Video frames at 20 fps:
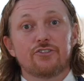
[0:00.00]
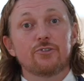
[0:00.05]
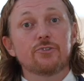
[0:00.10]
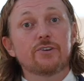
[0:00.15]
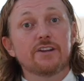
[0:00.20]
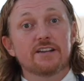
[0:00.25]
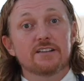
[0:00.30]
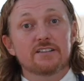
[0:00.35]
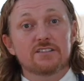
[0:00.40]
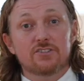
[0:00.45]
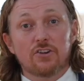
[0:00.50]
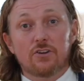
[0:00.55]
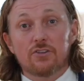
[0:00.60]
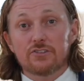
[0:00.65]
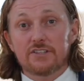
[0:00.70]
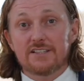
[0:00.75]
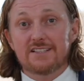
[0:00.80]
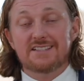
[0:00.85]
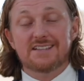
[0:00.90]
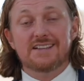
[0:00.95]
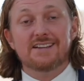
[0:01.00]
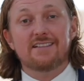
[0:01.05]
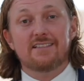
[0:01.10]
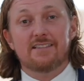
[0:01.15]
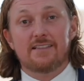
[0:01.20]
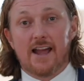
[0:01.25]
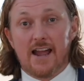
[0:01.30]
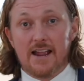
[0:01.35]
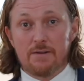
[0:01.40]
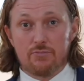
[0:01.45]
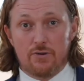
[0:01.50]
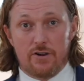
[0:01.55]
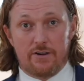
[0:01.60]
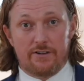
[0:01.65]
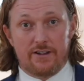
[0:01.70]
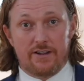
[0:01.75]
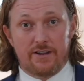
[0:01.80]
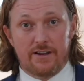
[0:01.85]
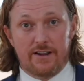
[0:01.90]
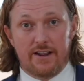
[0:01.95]
You can install this in a
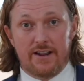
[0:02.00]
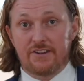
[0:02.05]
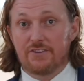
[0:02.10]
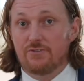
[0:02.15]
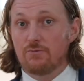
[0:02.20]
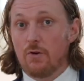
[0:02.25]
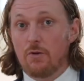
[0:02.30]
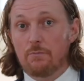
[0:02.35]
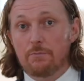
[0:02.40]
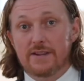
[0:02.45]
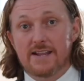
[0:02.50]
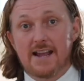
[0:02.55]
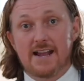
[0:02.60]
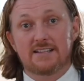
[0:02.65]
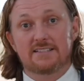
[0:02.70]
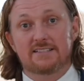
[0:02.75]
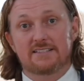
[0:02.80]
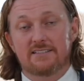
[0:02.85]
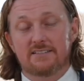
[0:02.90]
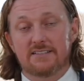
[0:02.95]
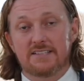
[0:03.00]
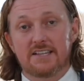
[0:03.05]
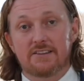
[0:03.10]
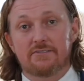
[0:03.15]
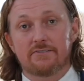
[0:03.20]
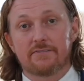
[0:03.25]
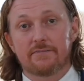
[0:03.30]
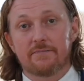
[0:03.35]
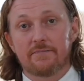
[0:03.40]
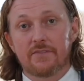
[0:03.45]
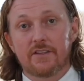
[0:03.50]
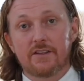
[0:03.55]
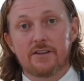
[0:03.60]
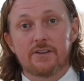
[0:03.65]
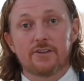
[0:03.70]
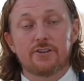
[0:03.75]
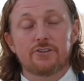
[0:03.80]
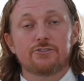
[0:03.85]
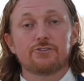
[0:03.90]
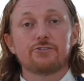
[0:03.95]
library and you won't be asked to leave.
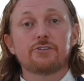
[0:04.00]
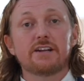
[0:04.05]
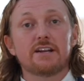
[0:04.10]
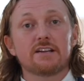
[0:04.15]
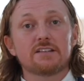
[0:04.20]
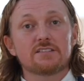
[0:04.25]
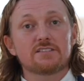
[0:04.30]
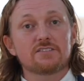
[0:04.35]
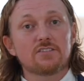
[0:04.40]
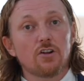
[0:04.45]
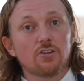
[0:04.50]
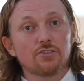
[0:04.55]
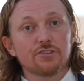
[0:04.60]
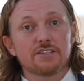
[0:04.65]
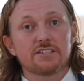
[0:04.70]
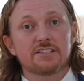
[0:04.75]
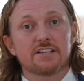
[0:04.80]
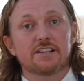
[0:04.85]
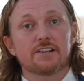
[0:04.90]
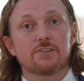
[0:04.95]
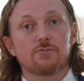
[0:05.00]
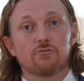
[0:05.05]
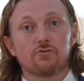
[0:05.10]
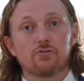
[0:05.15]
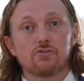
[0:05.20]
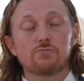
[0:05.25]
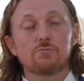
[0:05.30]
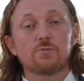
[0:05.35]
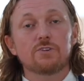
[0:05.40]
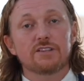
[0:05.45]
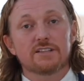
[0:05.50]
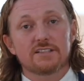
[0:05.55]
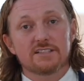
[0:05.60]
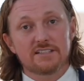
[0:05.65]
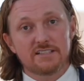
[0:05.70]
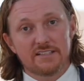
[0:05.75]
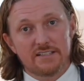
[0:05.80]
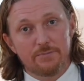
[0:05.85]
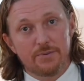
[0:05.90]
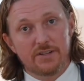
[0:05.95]
You can install this in a room with a
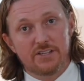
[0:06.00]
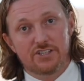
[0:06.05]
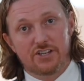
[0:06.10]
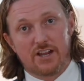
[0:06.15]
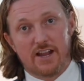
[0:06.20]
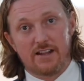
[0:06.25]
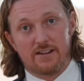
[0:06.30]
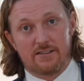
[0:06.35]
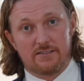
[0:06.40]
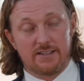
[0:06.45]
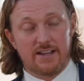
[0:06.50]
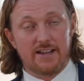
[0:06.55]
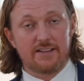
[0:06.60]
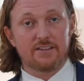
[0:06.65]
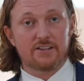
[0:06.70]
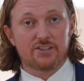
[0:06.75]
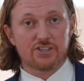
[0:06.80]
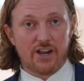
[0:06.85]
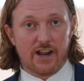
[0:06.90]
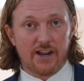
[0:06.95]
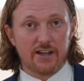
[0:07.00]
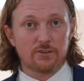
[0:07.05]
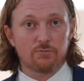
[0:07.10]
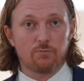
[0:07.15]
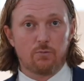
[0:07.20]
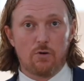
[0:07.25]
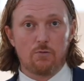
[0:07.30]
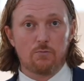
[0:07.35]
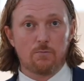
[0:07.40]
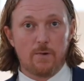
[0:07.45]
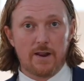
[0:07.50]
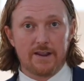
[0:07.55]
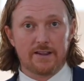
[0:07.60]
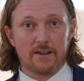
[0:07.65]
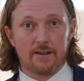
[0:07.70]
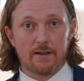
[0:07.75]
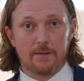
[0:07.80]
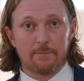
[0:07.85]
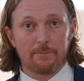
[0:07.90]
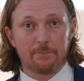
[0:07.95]
sleeping child and the child won't
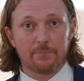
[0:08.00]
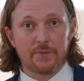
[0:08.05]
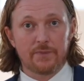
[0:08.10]
wake up.